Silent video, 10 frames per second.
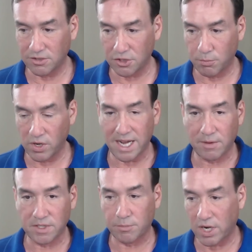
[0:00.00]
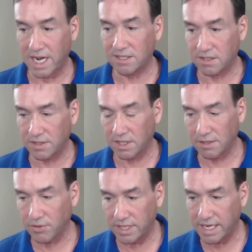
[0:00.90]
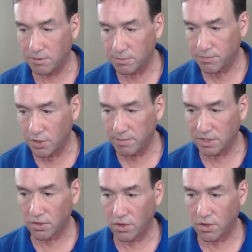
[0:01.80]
as you pointed out, it was the price and the delivery date was pretty much all.